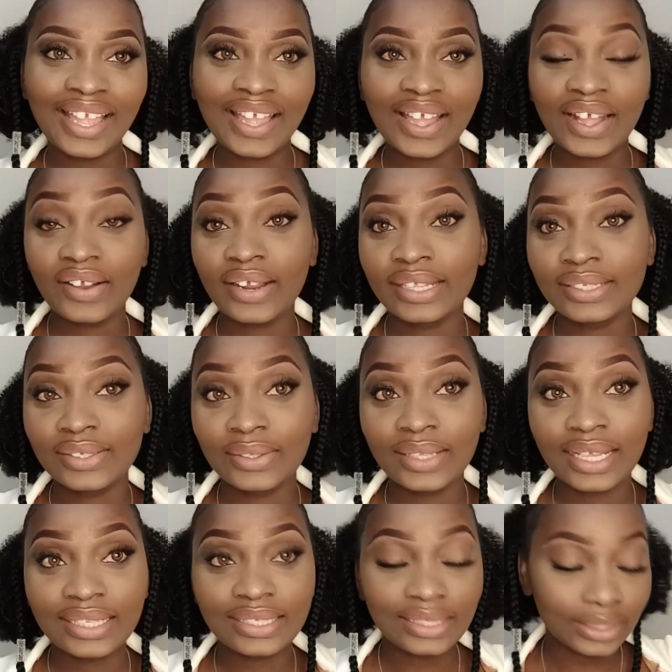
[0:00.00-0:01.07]
alright, so
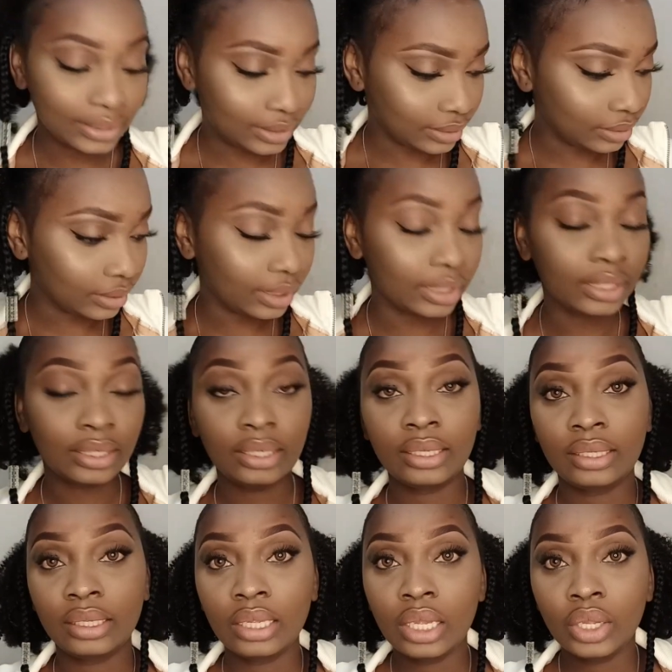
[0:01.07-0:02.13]
that's it. Okay,
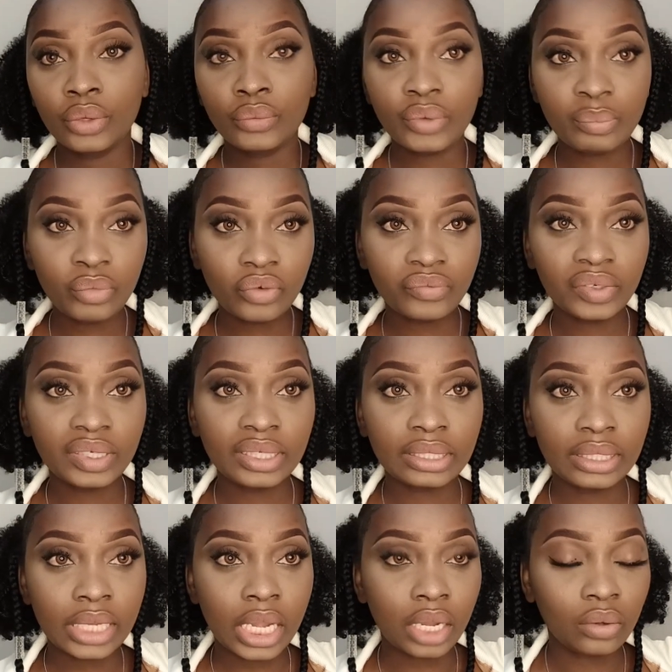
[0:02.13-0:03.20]
removing
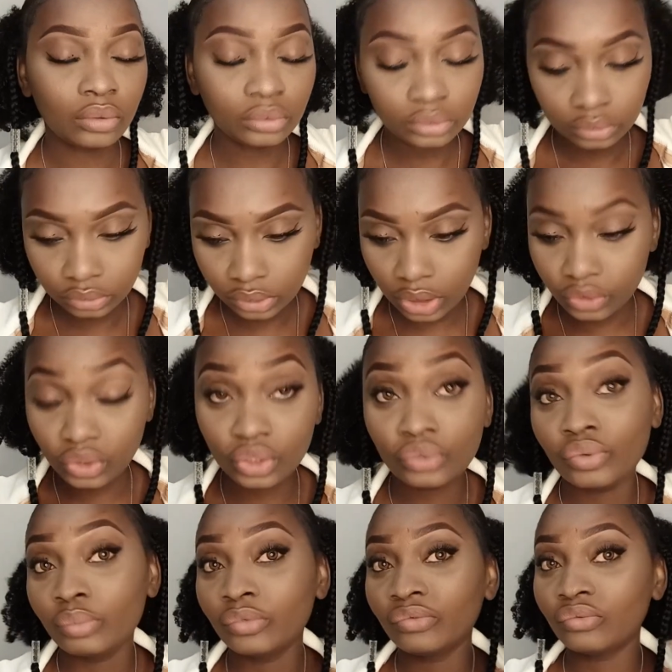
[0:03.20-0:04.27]
it now. I'll
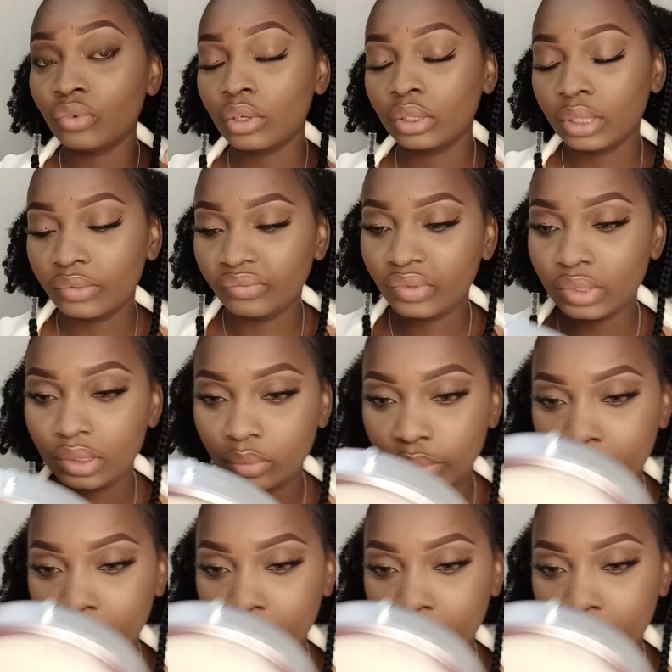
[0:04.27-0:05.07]
just remove one and fix it